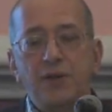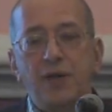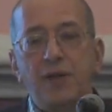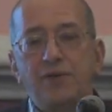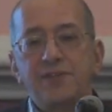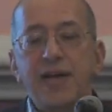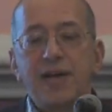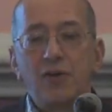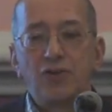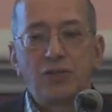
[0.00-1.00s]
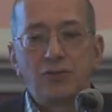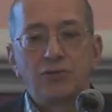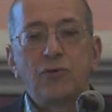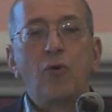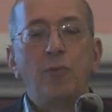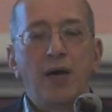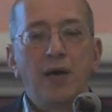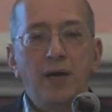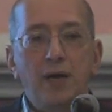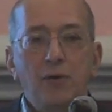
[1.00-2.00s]
uh, psychological
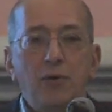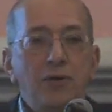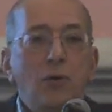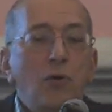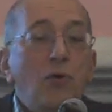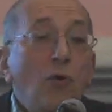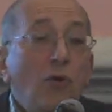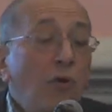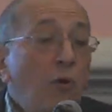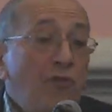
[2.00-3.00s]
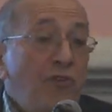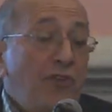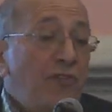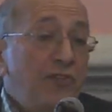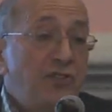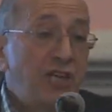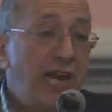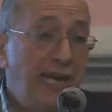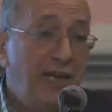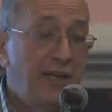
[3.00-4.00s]
trauma ca ca causes us to
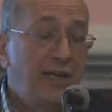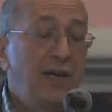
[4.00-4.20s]
shake.